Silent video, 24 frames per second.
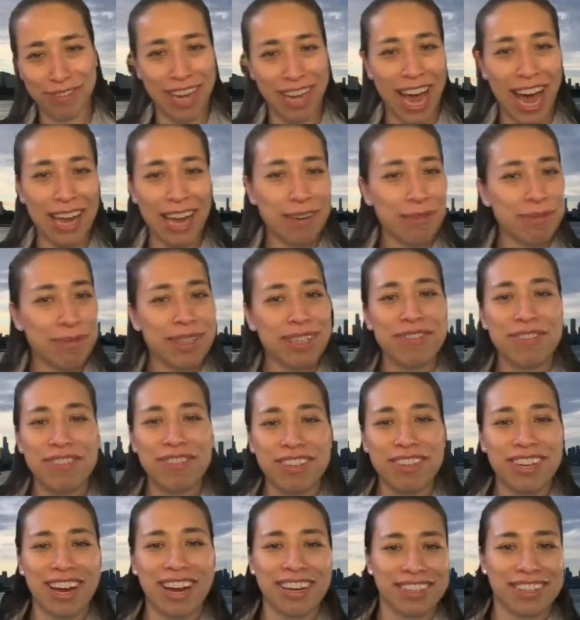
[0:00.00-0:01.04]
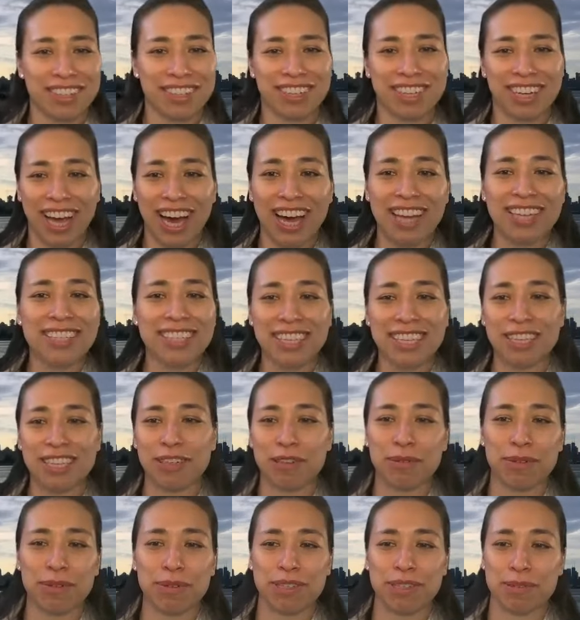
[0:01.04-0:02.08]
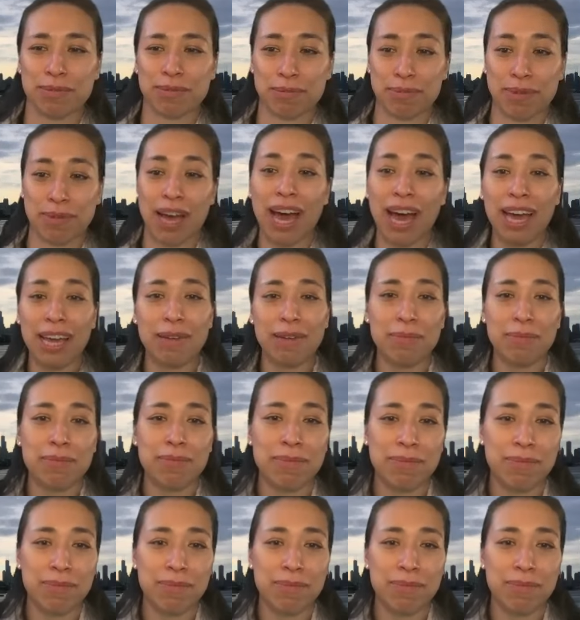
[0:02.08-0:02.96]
it hadn't been for dr ghazi who was my